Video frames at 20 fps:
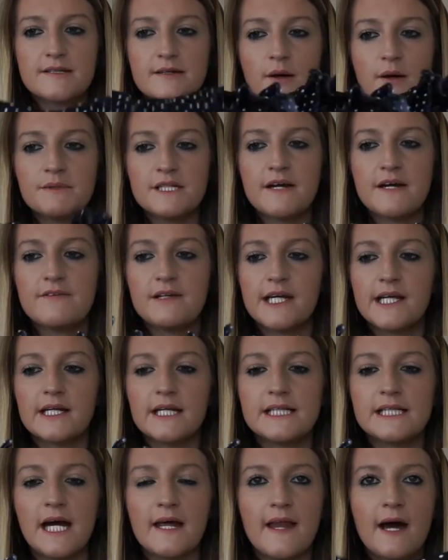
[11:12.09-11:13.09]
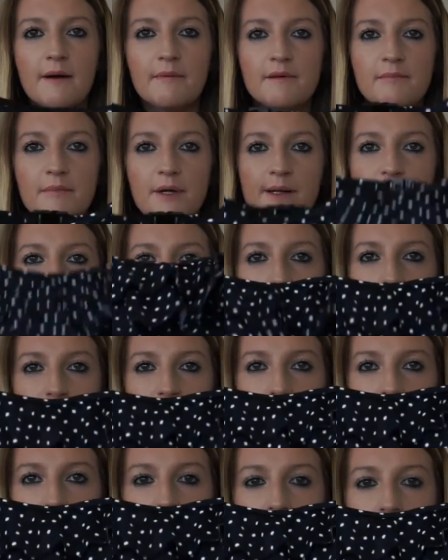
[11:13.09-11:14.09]
So I'm definitely going to take that with me on my
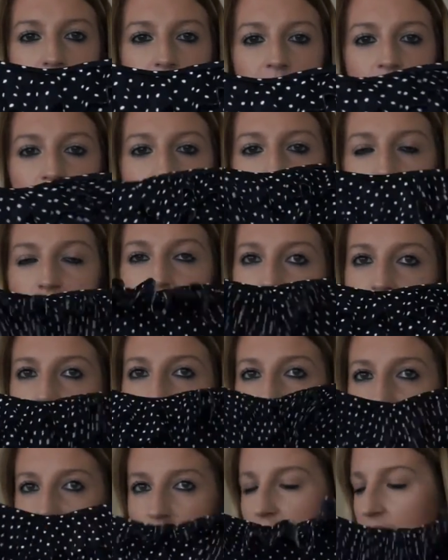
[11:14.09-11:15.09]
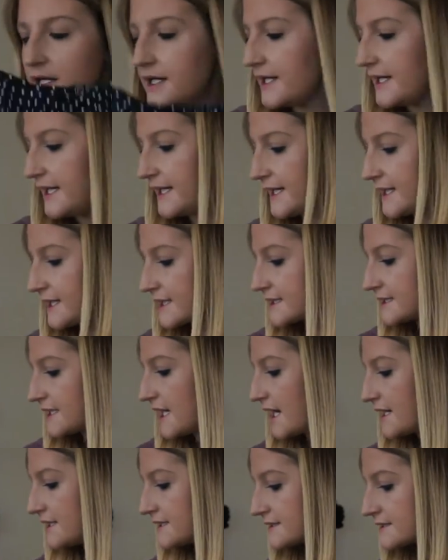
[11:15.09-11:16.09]
holiday because it looks
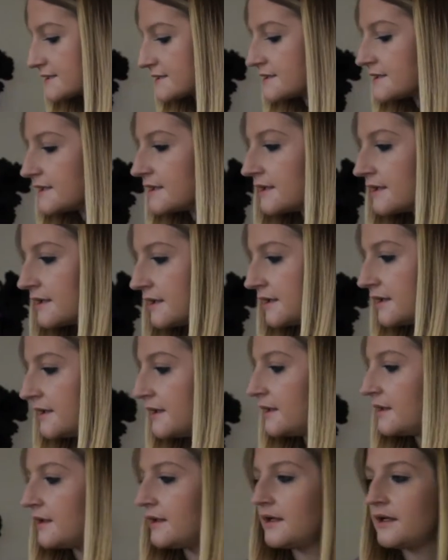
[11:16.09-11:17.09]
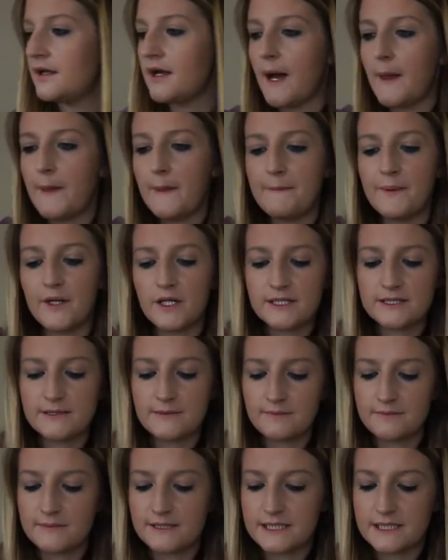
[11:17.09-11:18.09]
nice. And the
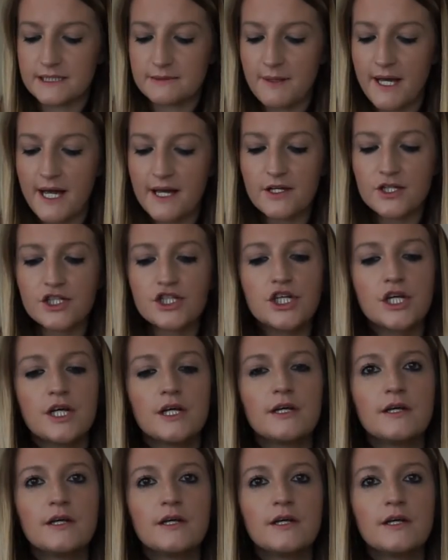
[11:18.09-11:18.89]
bottoms to match.